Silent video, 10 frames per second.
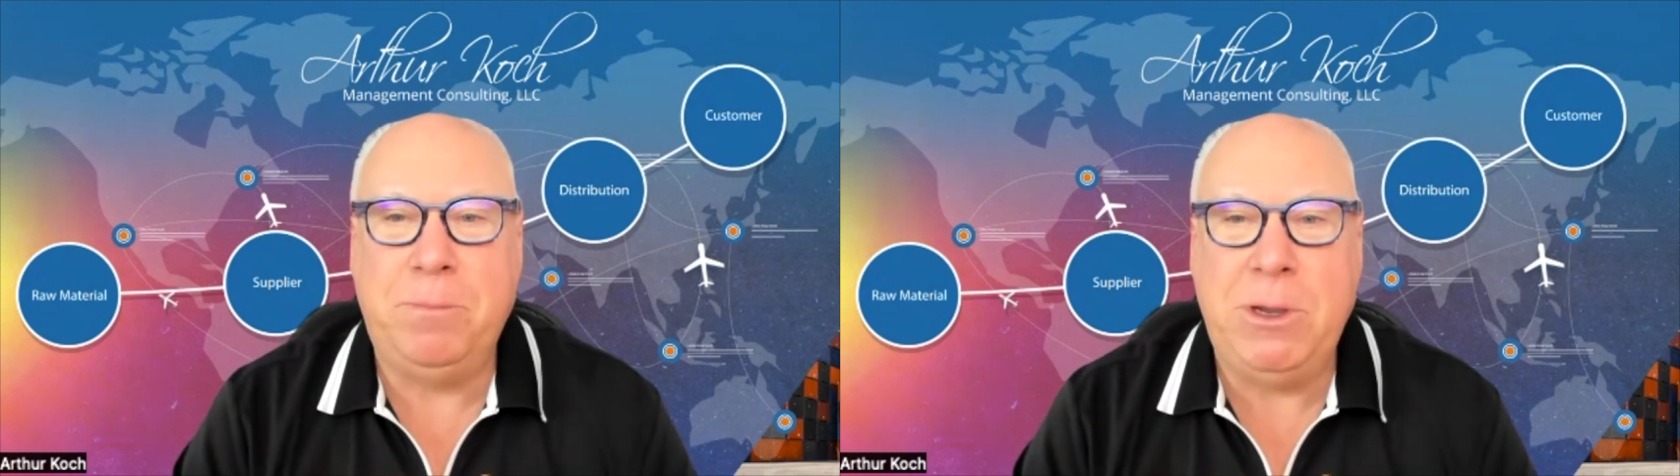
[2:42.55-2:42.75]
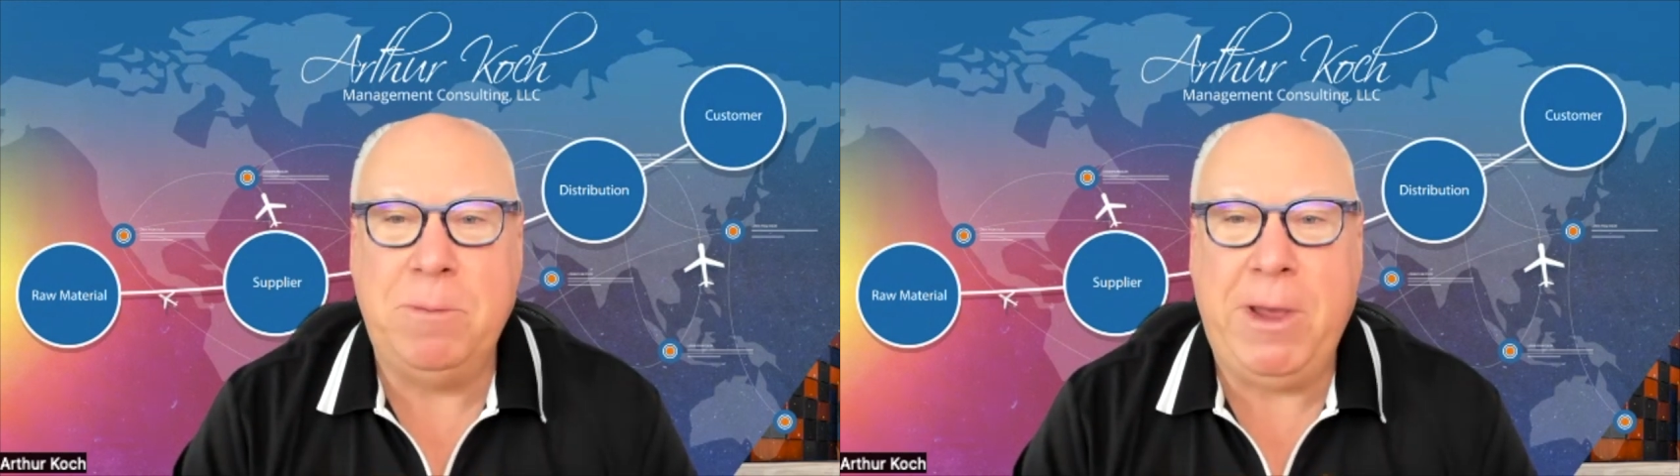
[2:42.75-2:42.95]

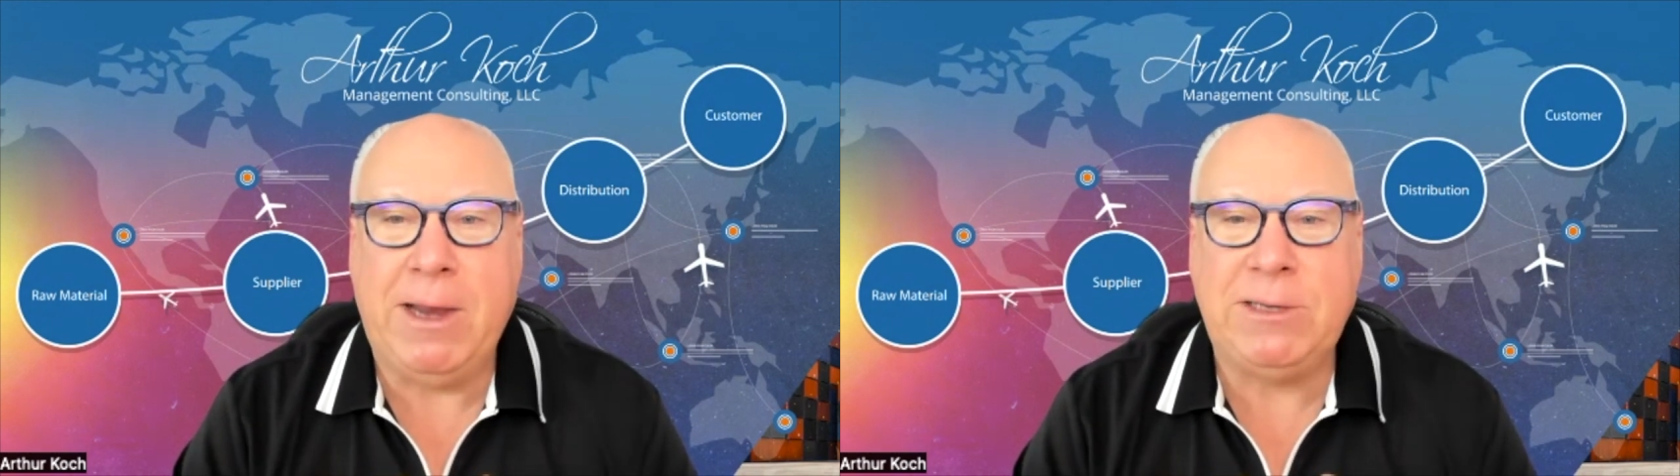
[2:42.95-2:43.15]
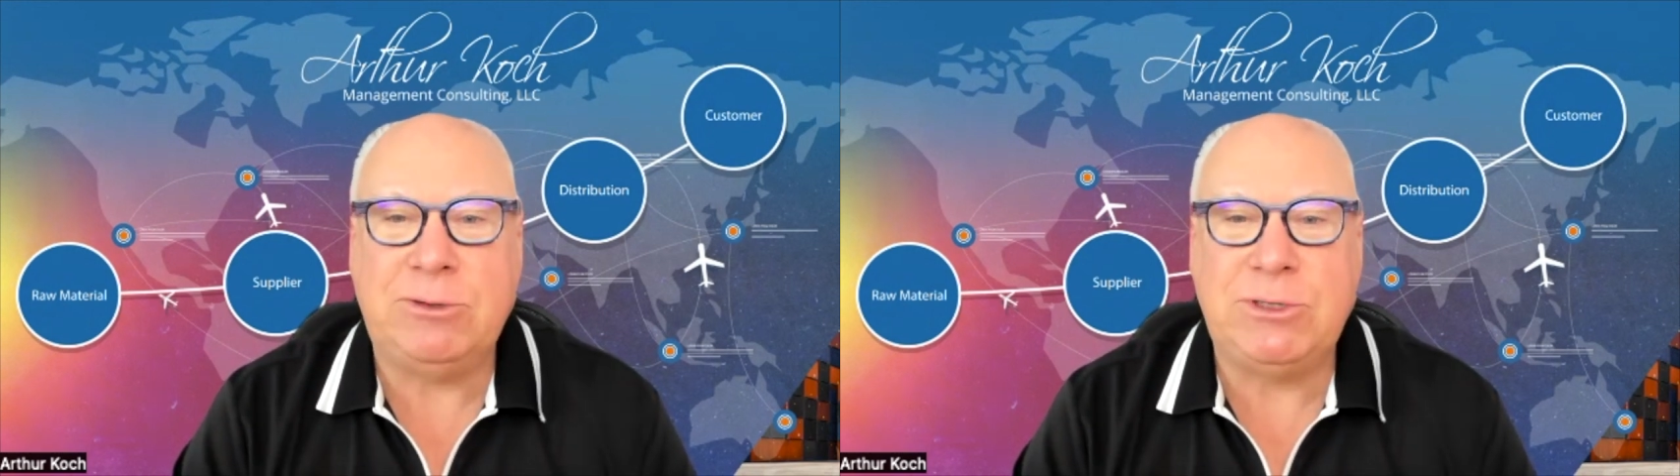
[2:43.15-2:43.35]

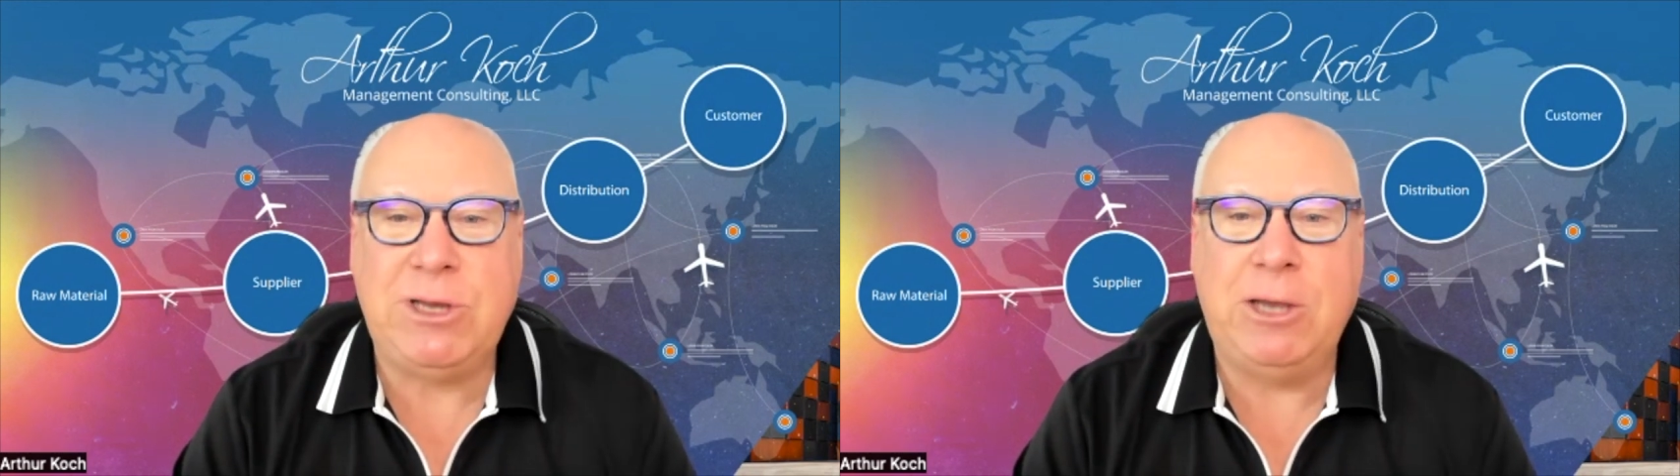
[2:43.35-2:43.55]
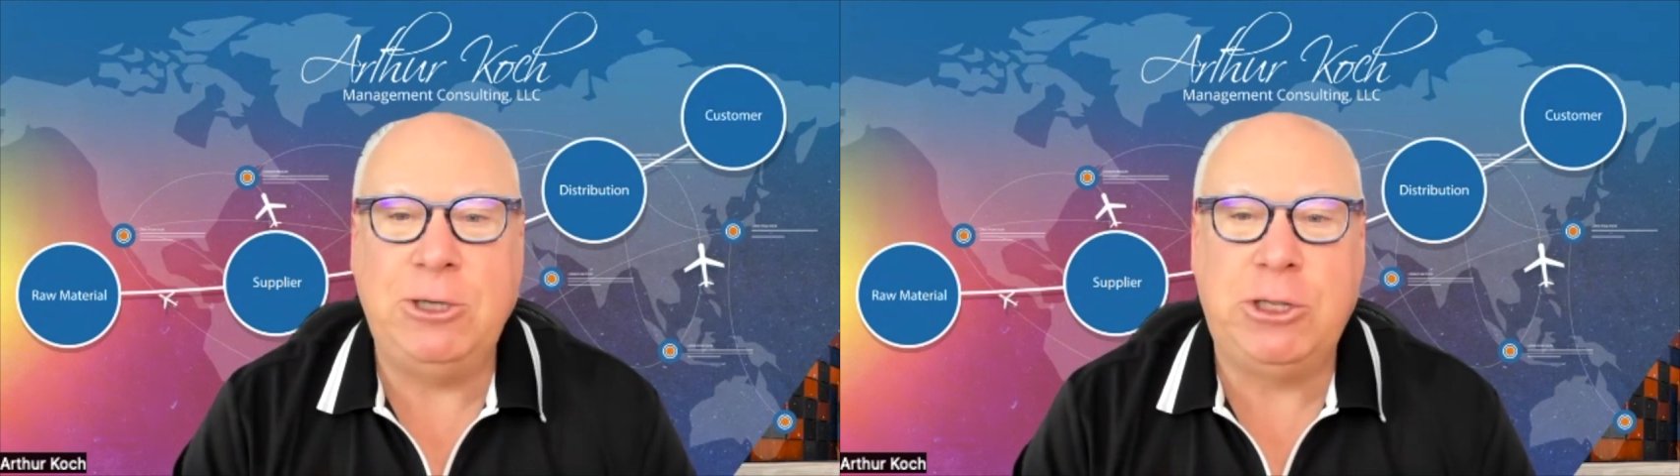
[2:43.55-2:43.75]
impacts our
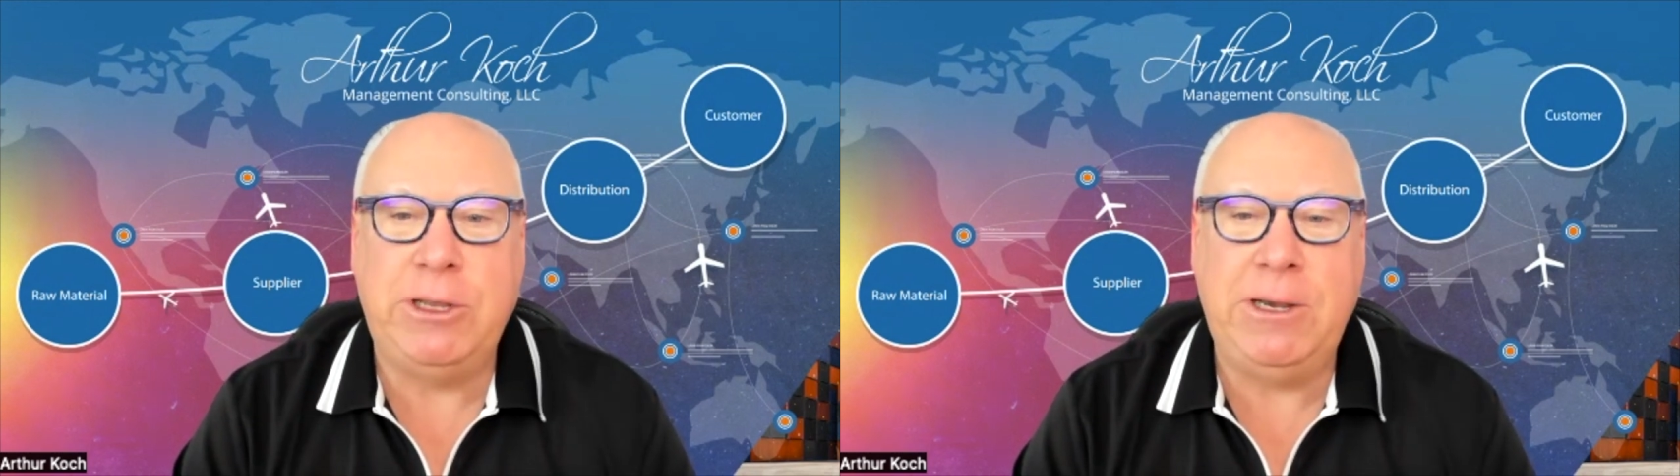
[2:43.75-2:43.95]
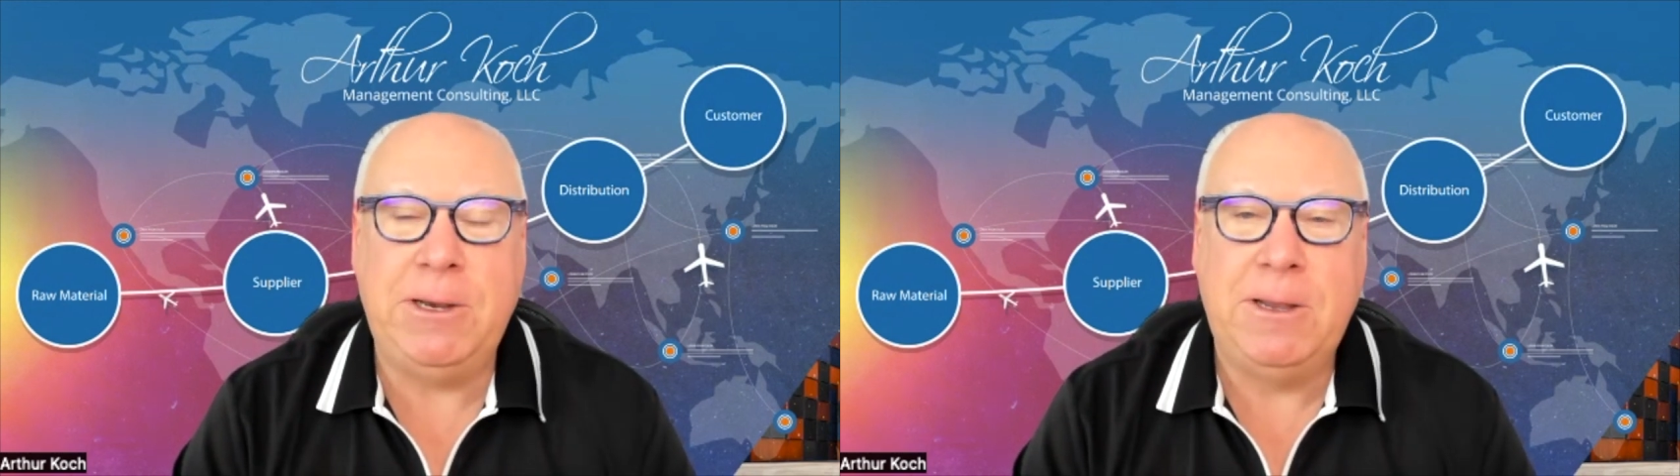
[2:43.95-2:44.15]

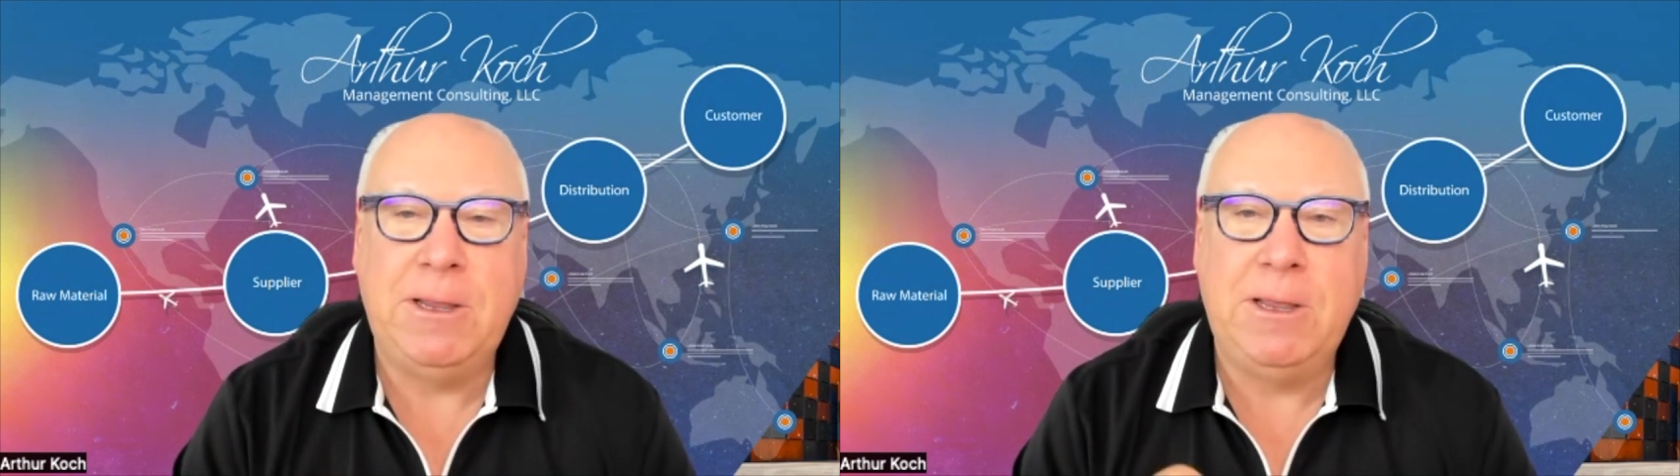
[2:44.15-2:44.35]
scheduling,